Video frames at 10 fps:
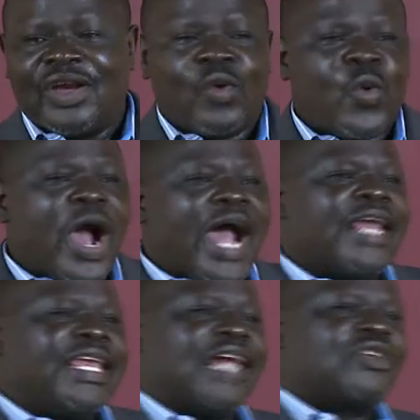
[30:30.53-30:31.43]
why
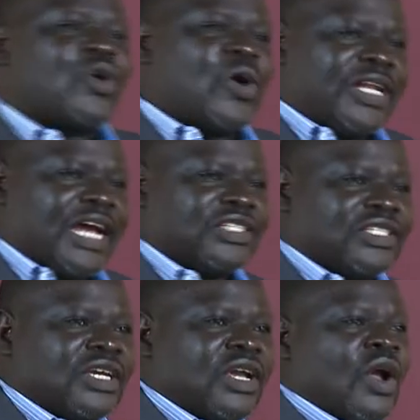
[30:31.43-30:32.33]
He has called us,
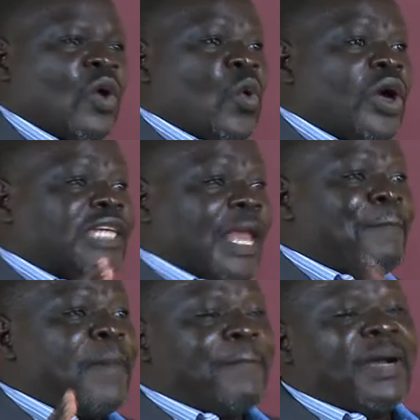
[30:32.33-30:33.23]
what He
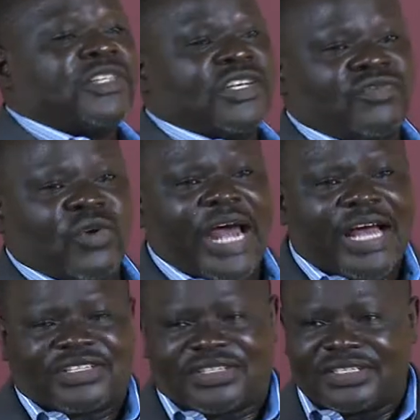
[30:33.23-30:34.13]
purposes for
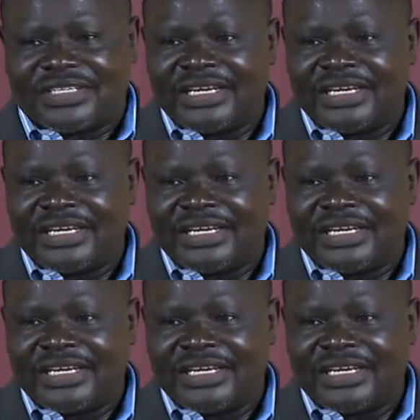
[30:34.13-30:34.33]
us.